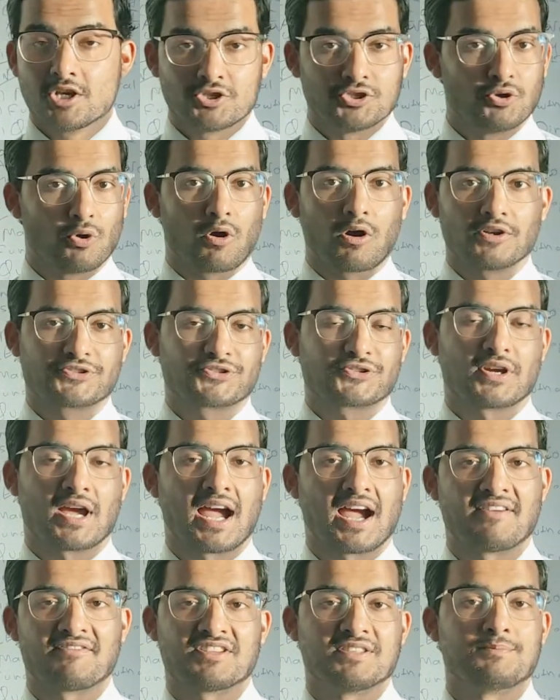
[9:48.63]
You also
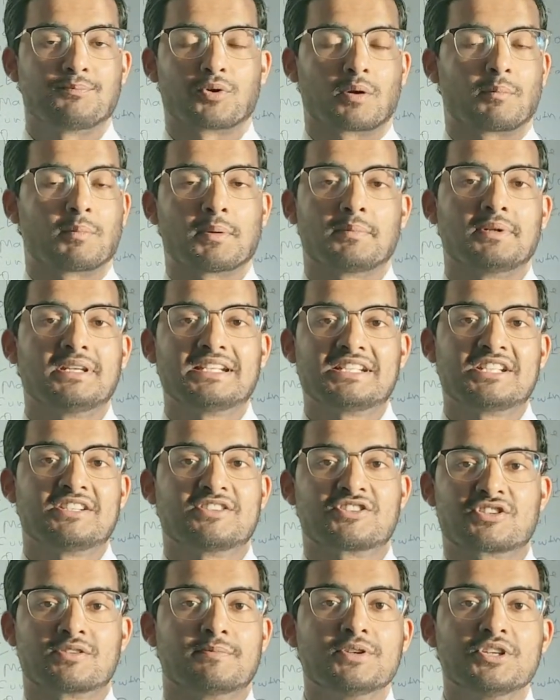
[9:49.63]
have in probability
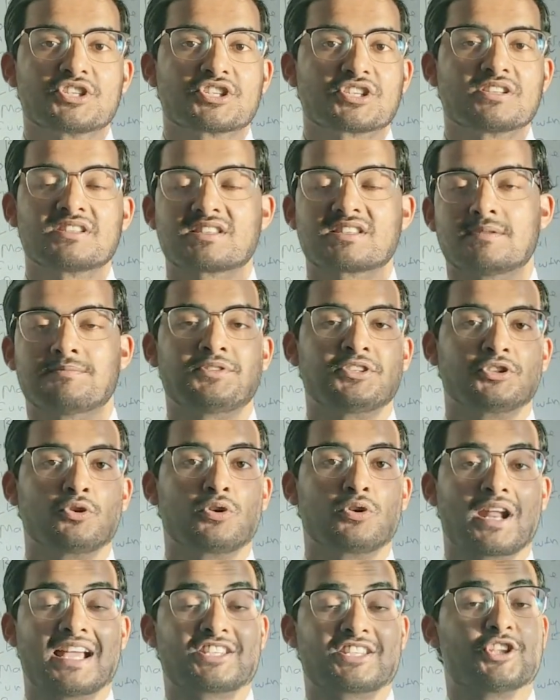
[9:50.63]
distribution something
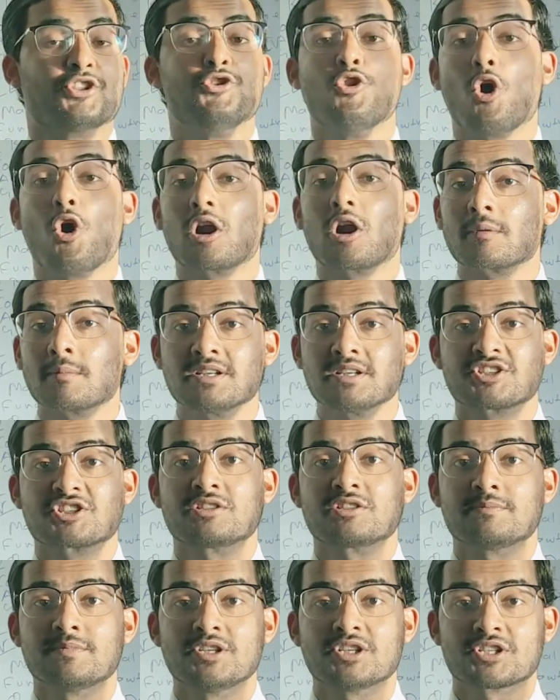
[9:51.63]
known as a normal
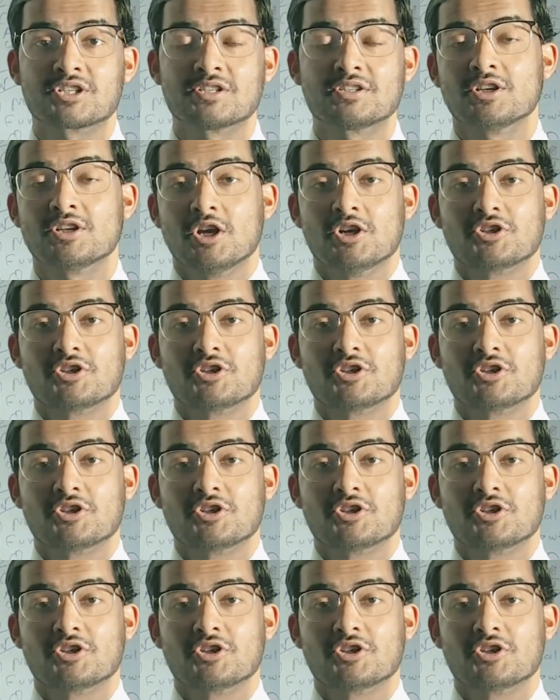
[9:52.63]
distribution.